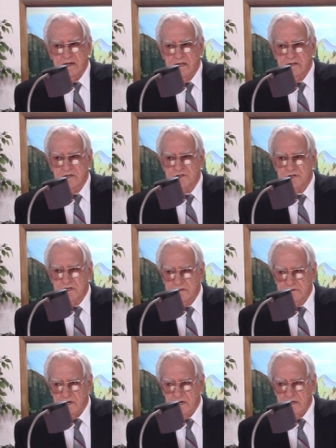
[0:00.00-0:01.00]
then the
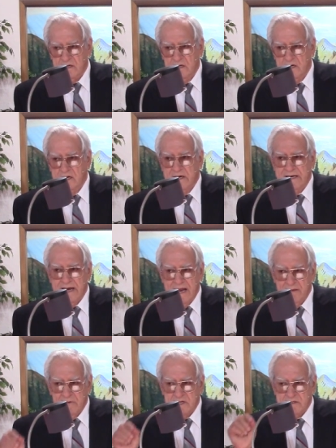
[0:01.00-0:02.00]
children, naming